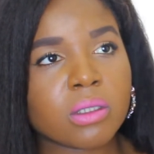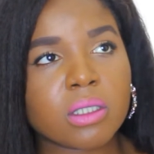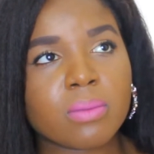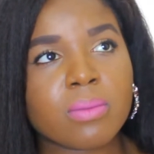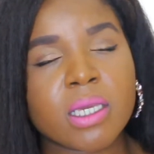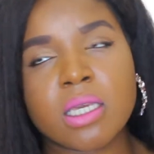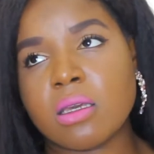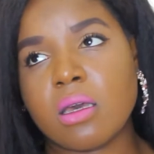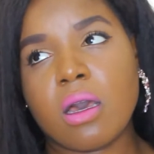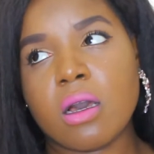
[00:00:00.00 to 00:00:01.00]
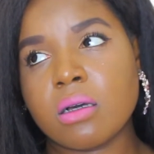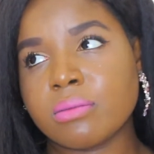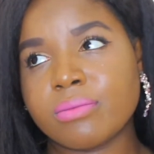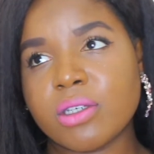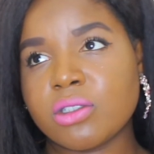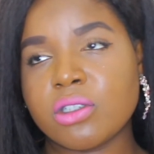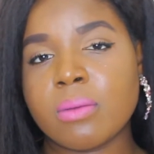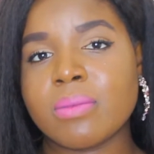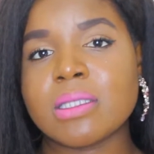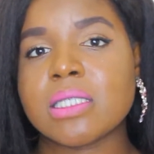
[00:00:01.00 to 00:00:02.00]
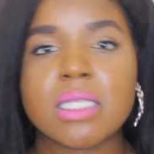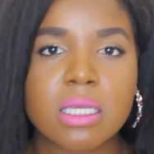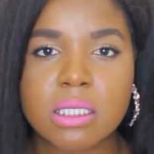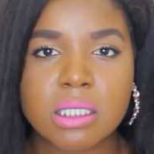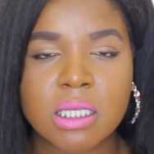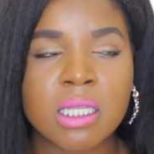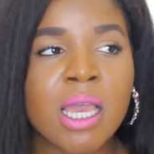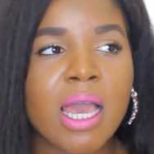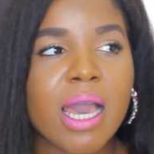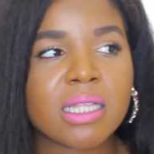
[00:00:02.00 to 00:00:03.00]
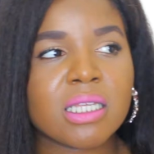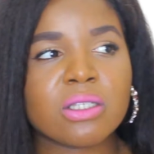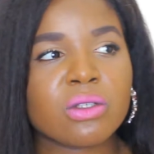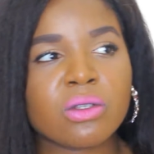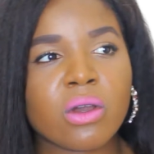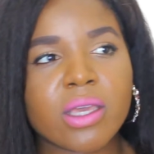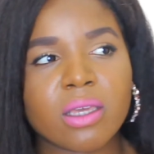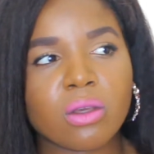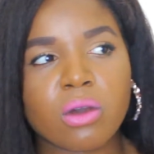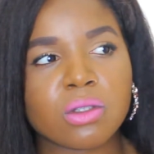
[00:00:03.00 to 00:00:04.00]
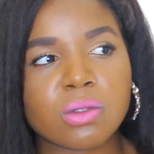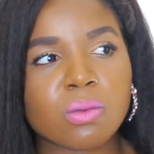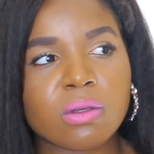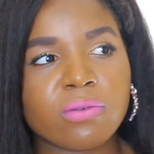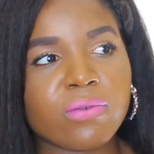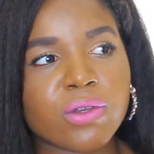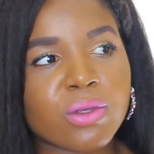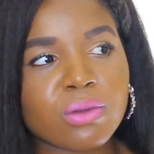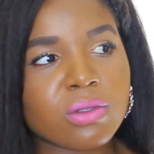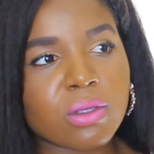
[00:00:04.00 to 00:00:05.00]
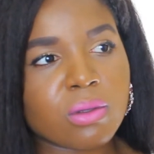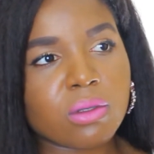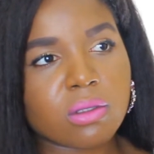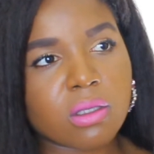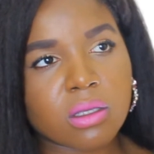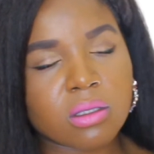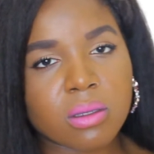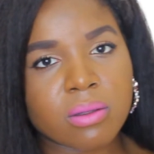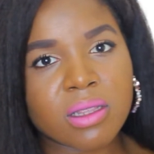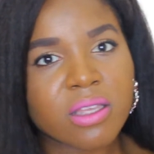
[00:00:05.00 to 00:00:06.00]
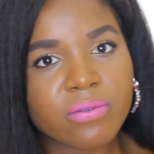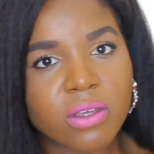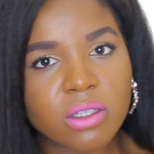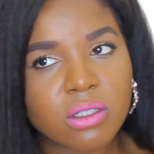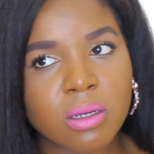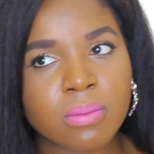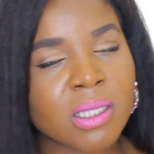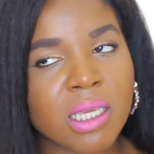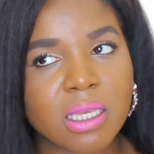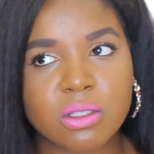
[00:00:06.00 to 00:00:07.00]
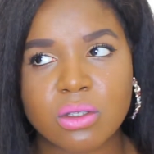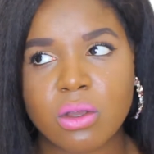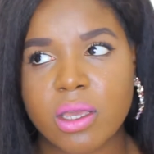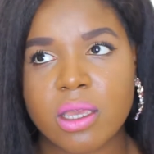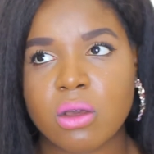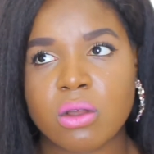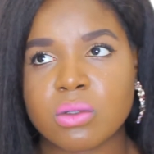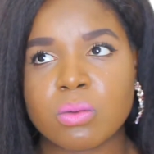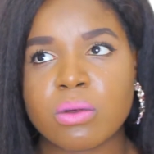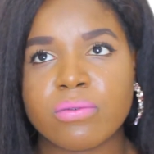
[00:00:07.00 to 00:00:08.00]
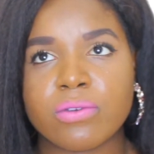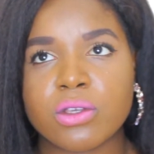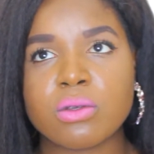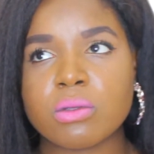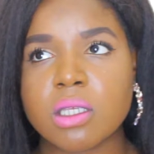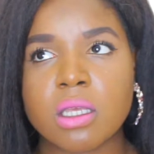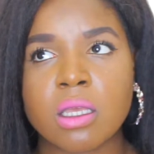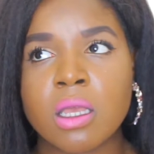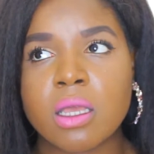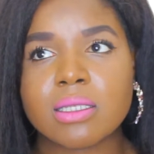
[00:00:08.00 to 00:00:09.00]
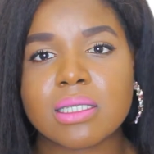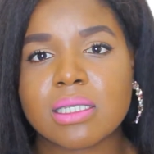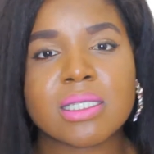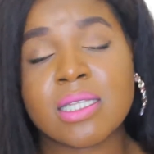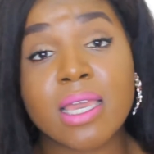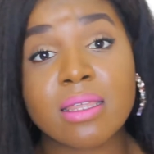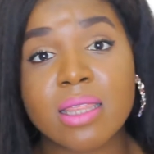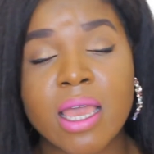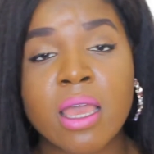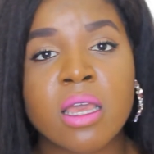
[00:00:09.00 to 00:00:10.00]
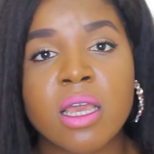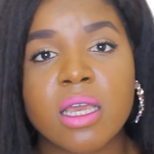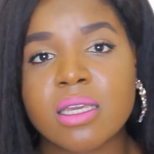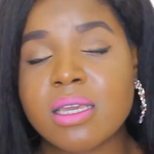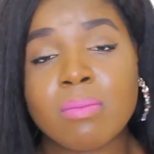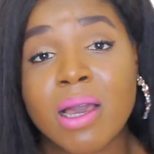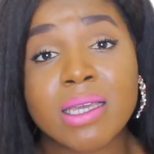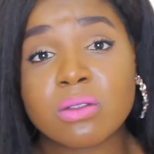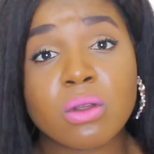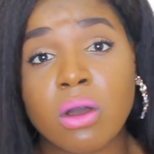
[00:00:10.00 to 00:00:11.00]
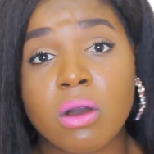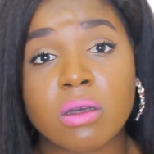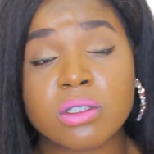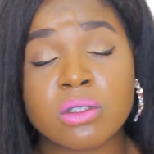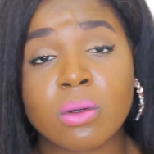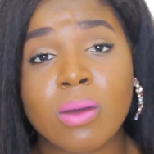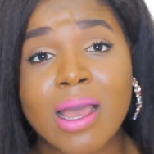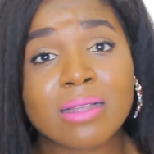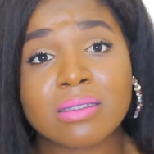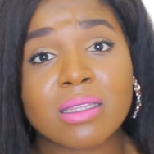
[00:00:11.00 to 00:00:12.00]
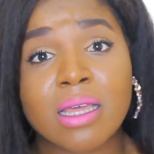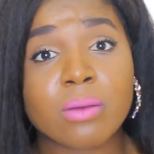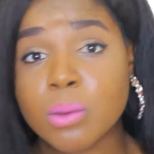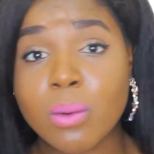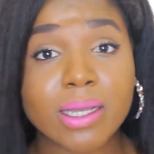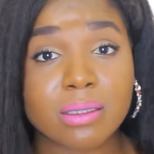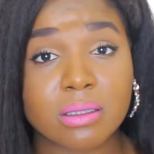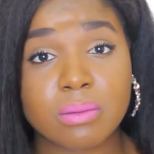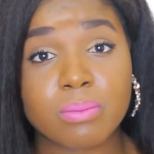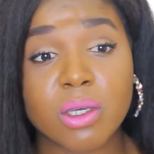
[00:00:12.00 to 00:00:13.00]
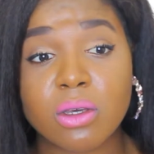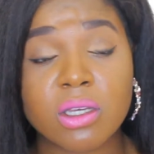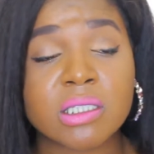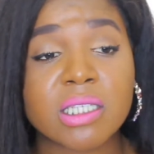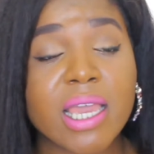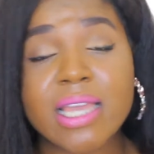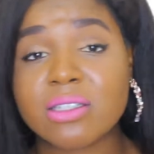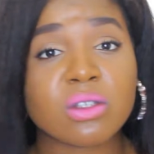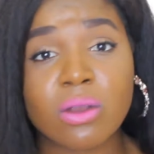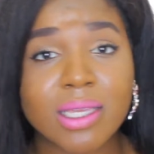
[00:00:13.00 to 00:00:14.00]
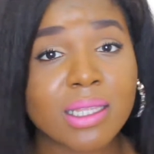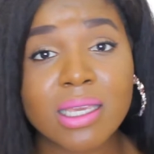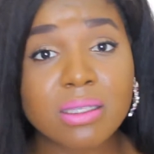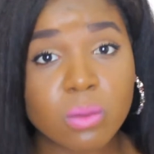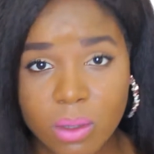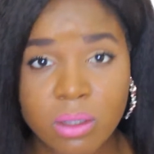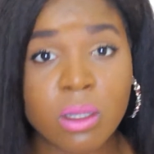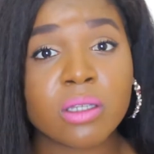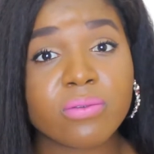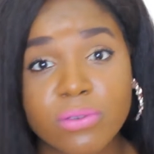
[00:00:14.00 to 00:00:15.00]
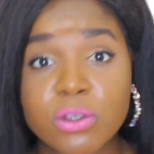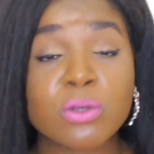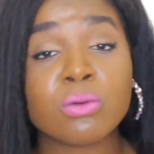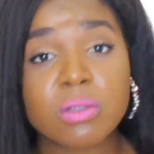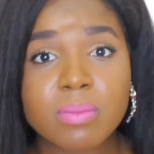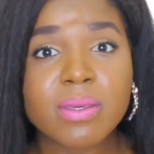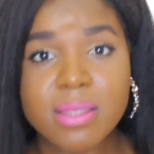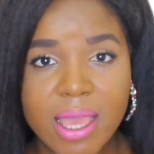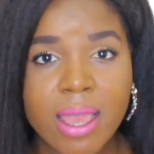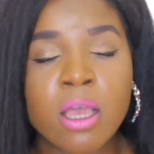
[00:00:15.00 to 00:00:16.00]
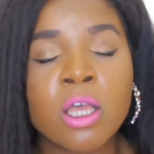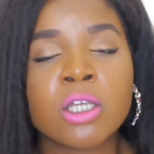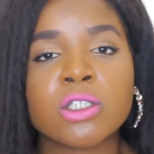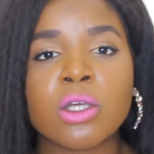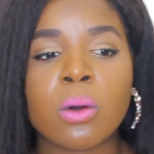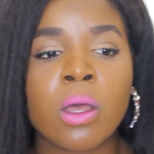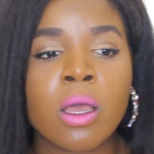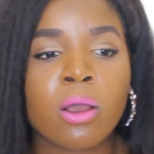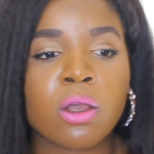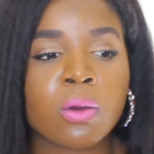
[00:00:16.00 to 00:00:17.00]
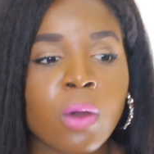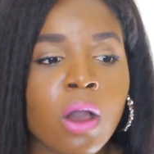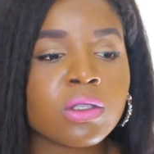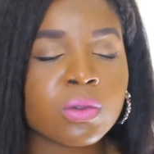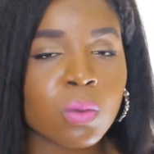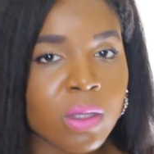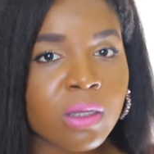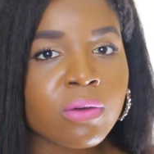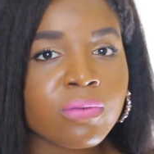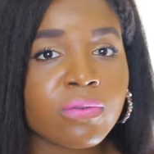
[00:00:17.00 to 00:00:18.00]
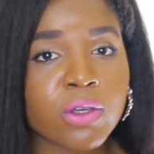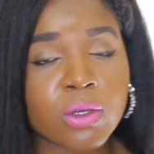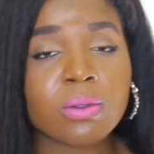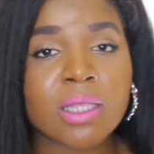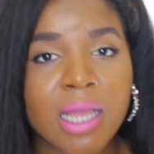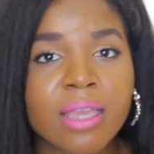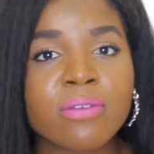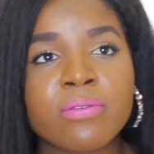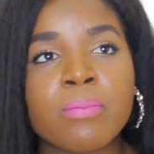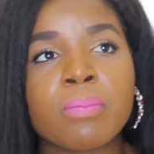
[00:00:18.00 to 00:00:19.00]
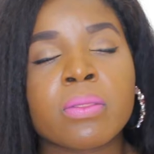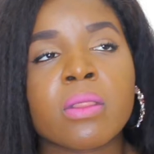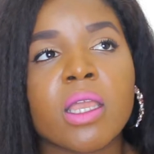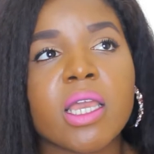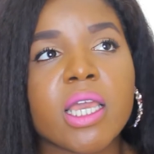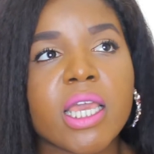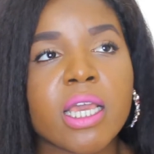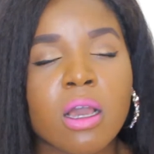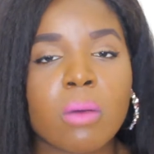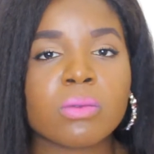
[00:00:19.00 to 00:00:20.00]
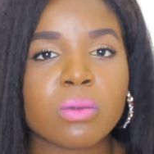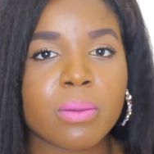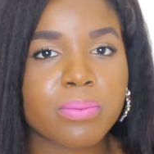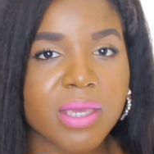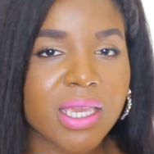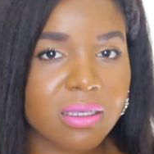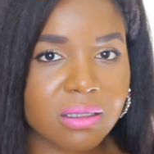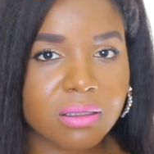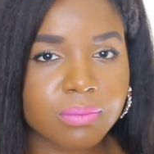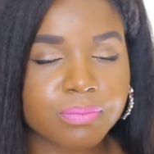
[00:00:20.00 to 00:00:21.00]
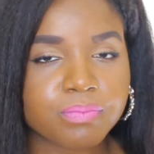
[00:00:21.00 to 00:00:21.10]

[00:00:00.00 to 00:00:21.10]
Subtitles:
to be a German citizen, and it's not in God's will for you to live in Germany, it's not in God's will for you to stay there, he might not, you know, answer that request because it's not in his will for you to be there. So God's will for your life, it comes with peace,